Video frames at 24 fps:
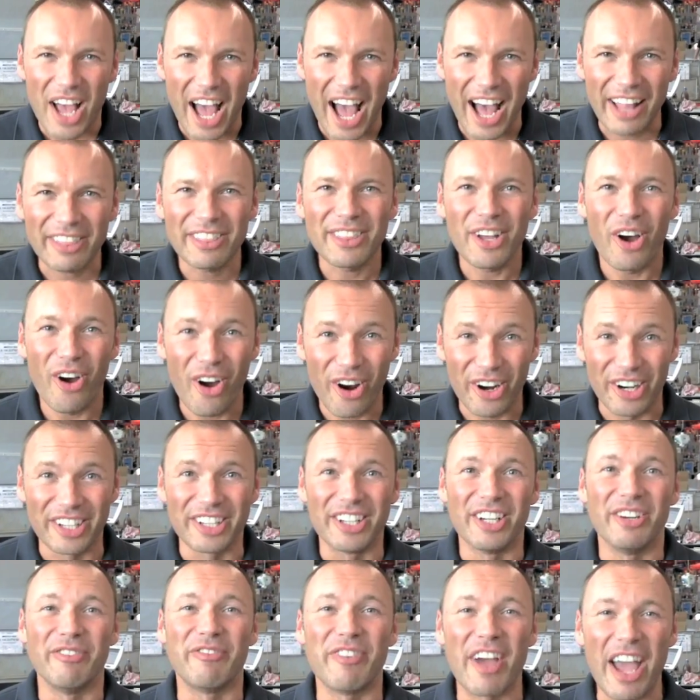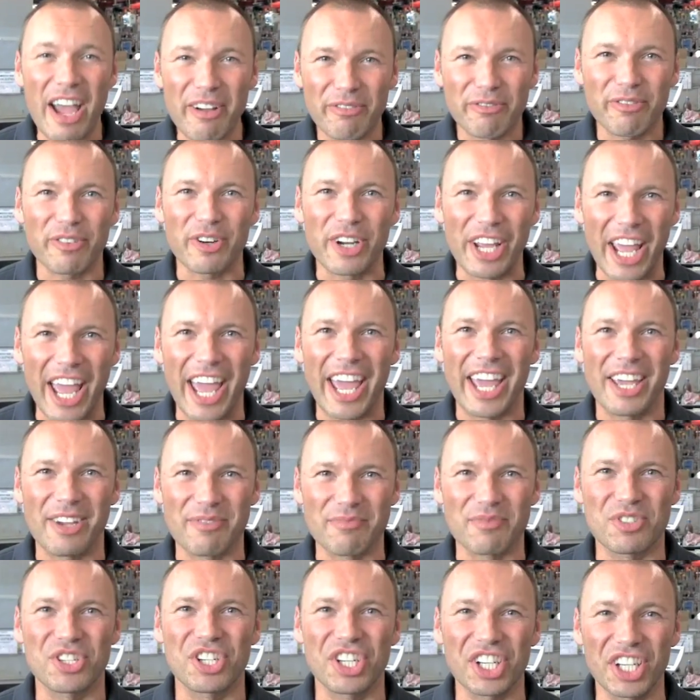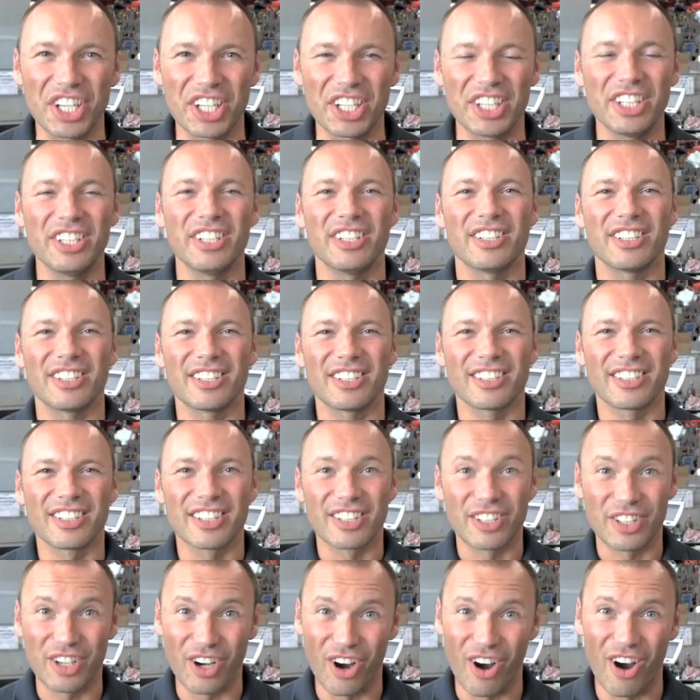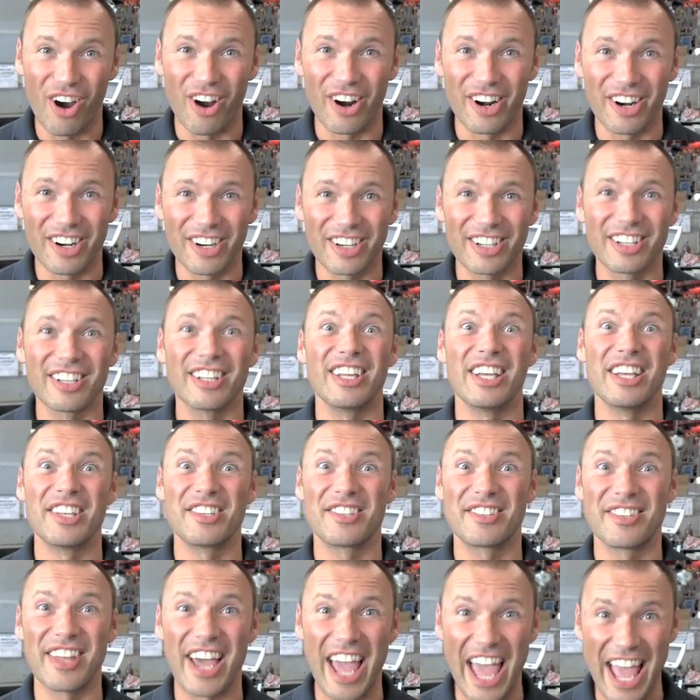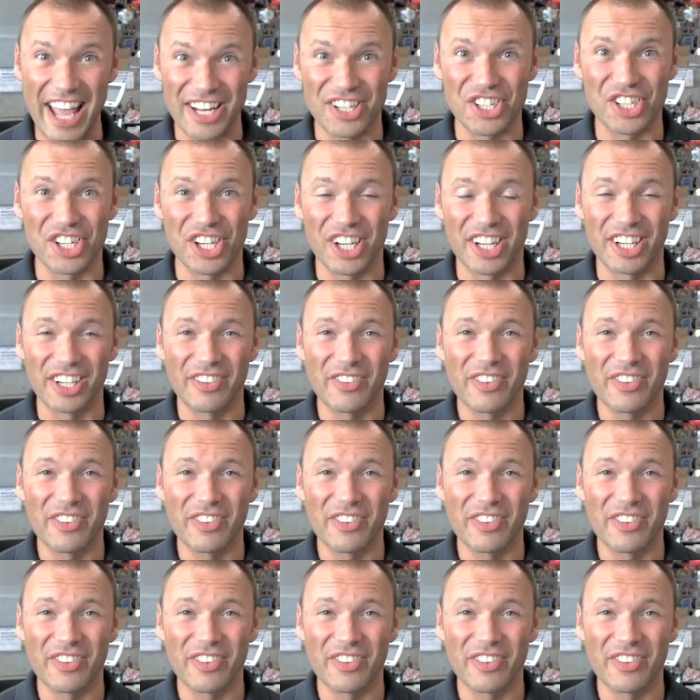At the heart of every AMG car is the engine.